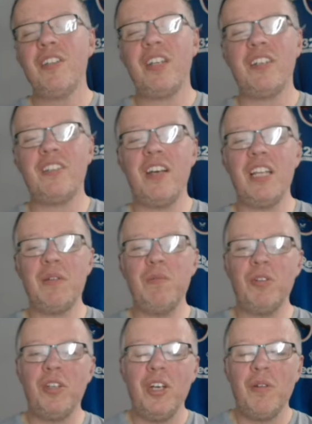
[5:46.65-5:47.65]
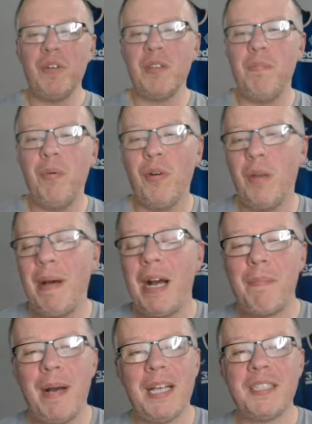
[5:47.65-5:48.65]
than I certainly would with Borna
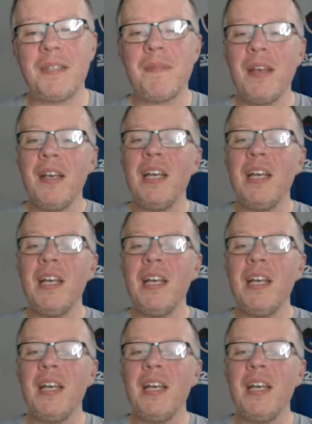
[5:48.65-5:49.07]
back pass.